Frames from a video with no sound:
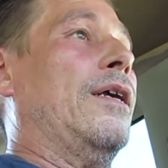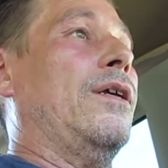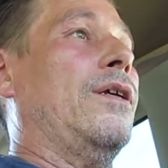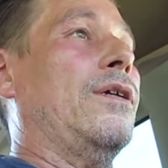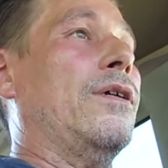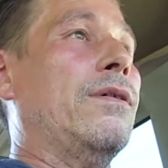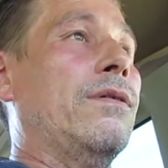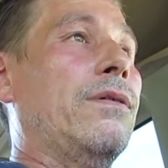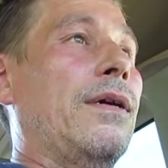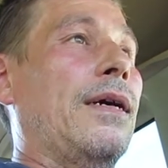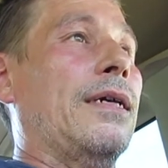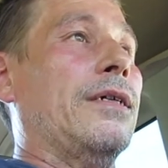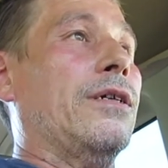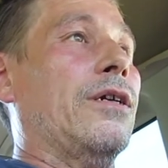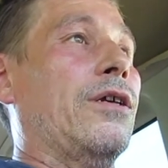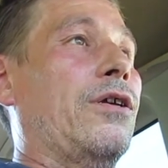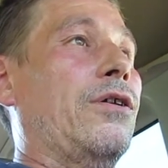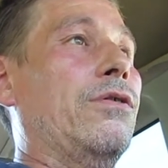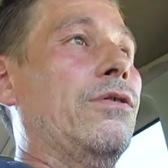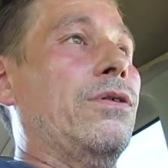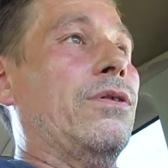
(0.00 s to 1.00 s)
you as a
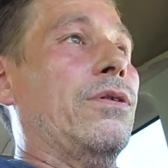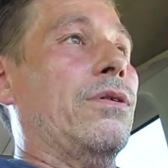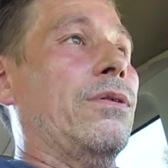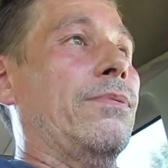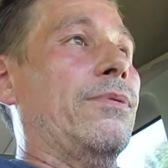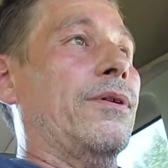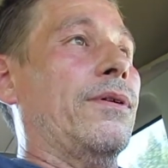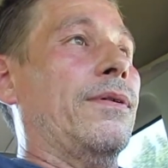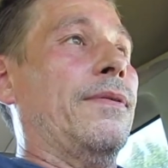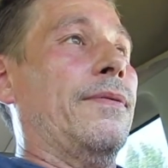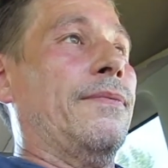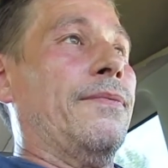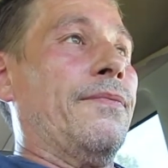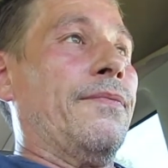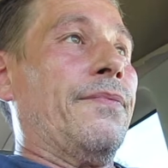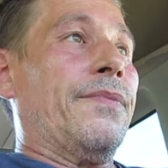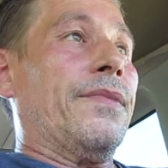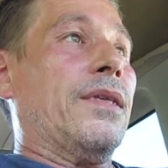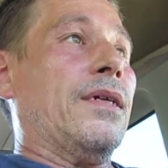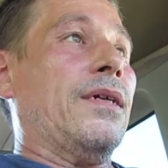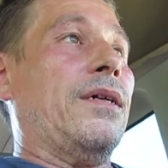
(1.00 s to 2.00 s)
YouTuber
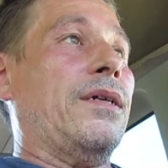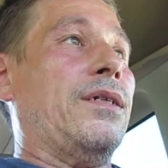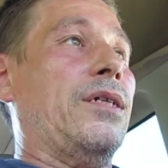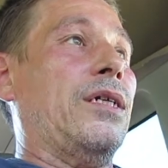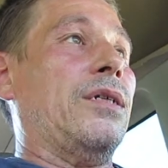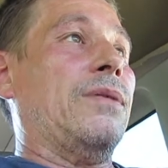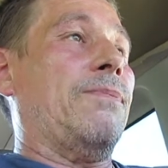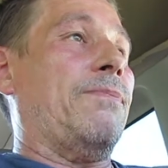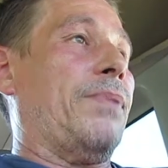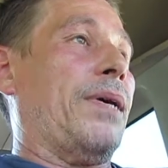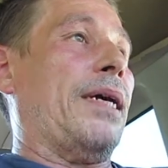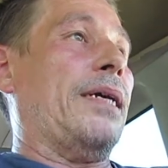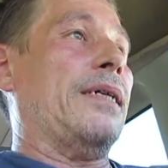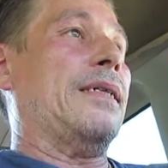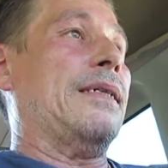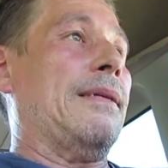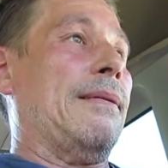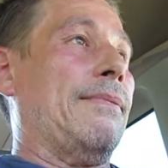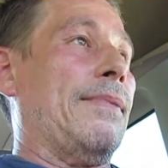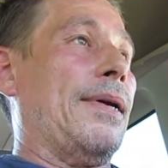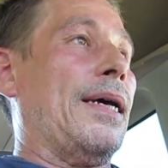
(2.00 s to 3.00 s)
just
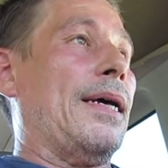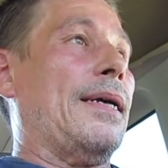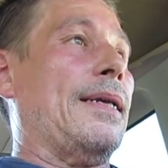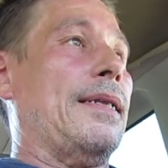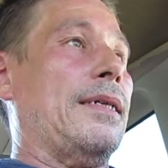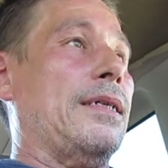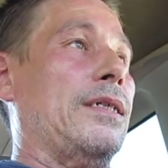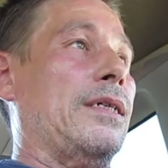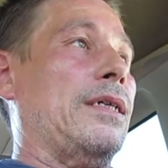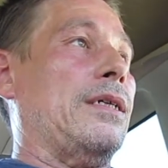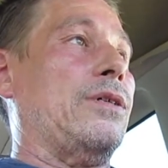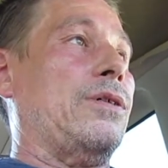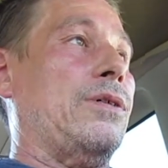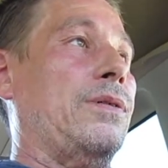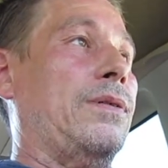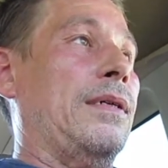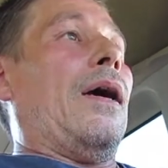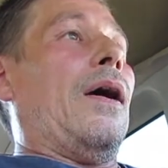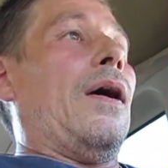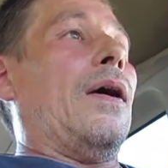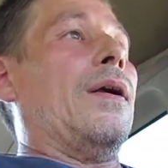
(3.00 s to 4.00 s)
passing by this issue
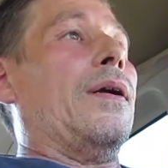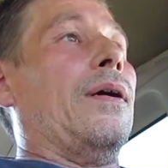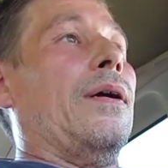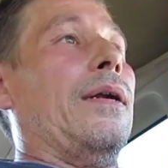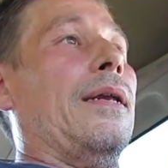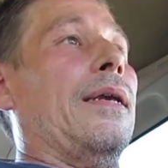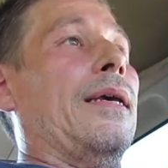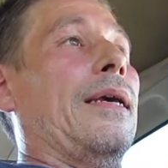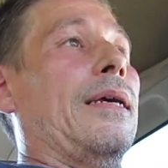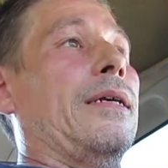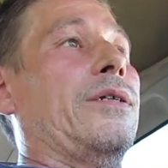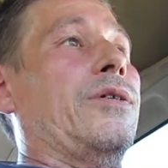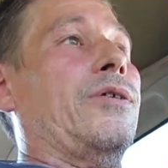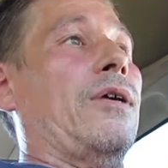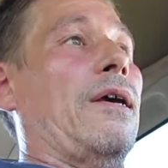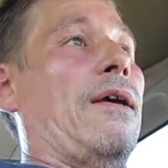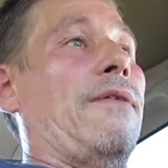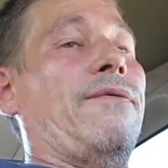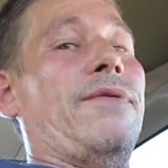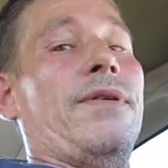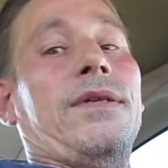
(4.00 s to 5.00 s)
are going to get
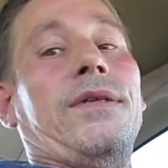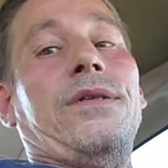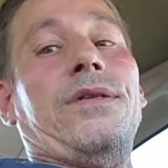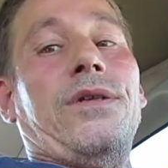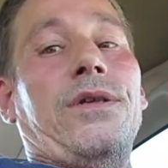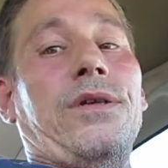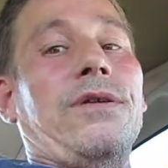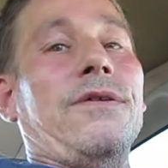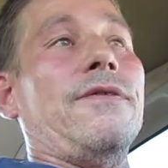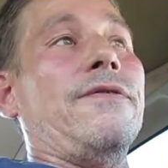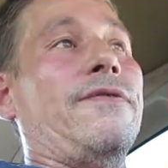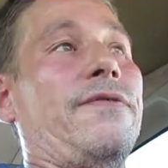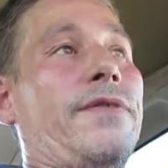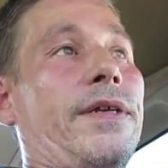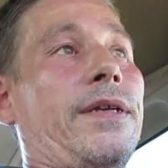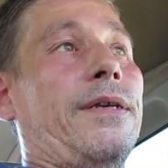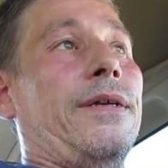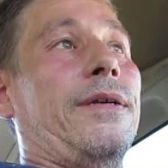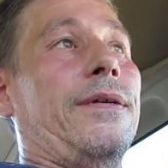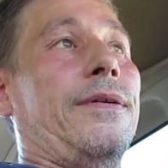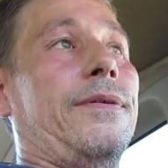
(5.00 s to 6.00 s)
traffic to your
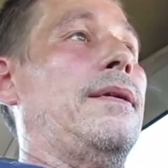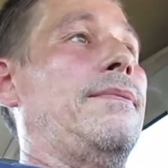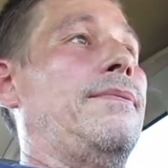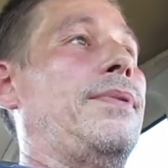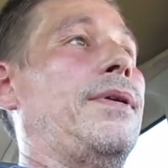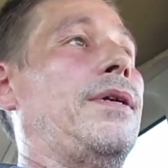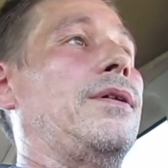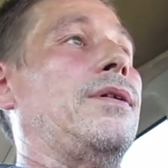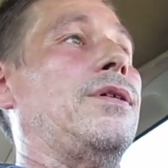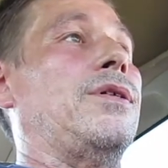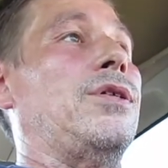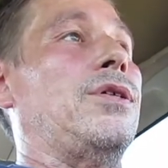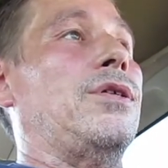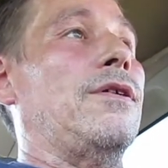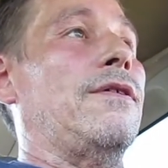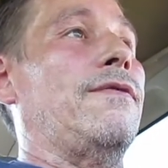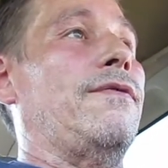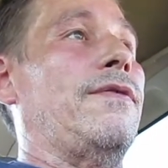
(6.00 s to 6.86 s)
video because your